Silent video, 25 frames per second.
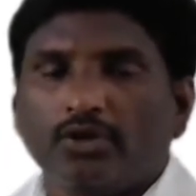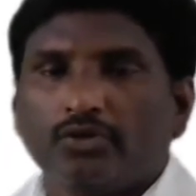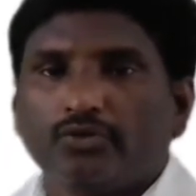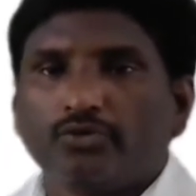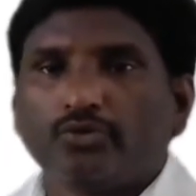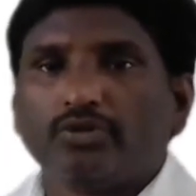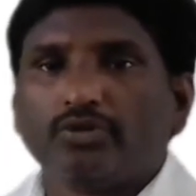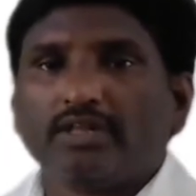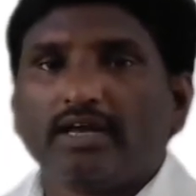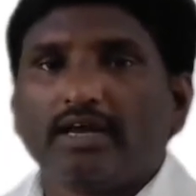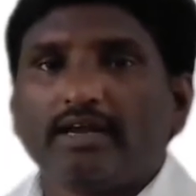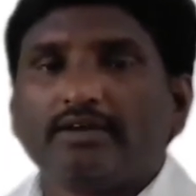
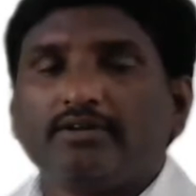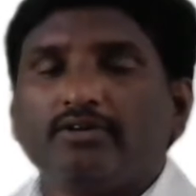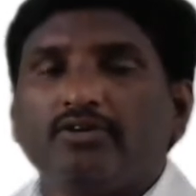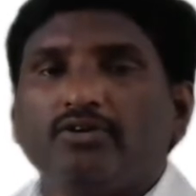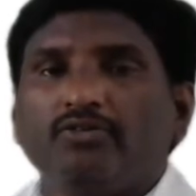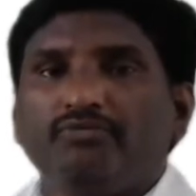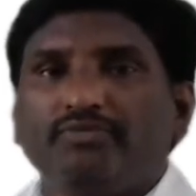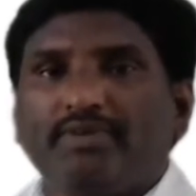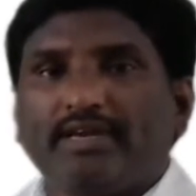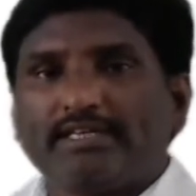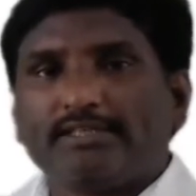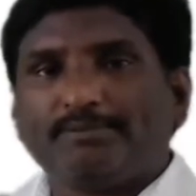So
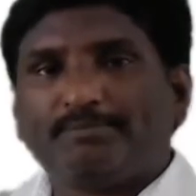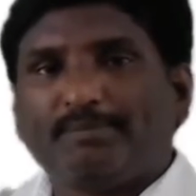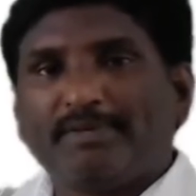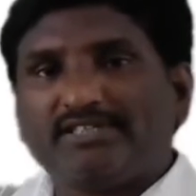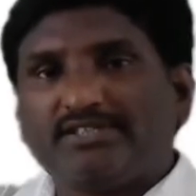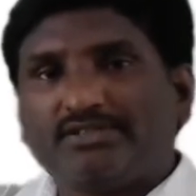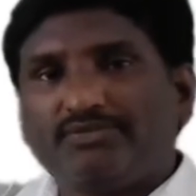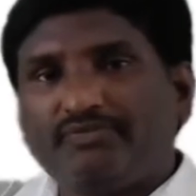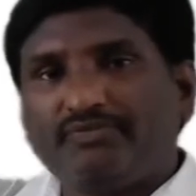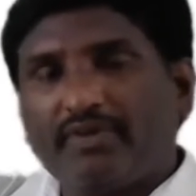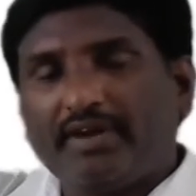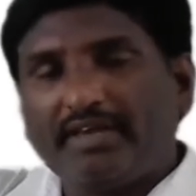that we are
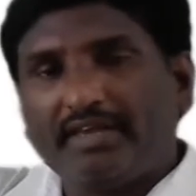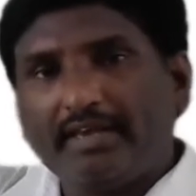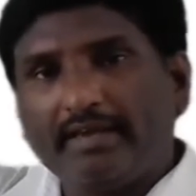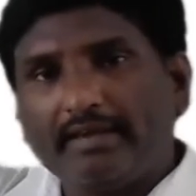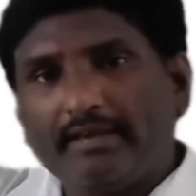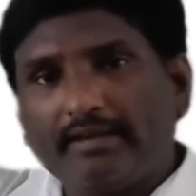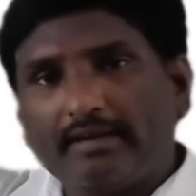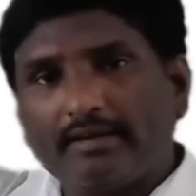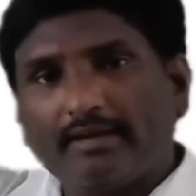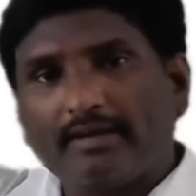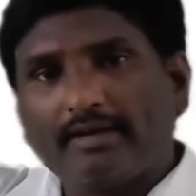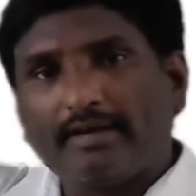
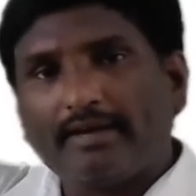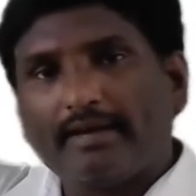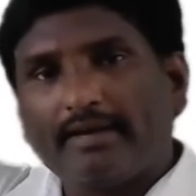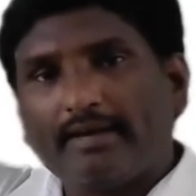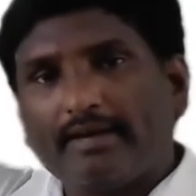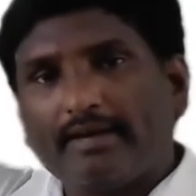specifying